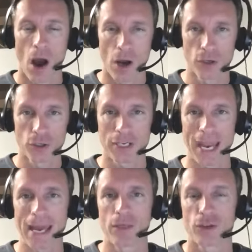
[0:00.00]

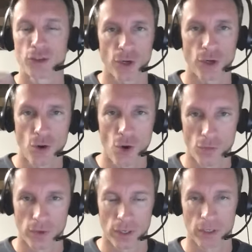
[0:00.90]
Understand the
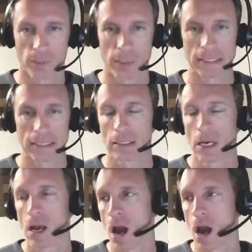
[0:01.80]
turnover in your business,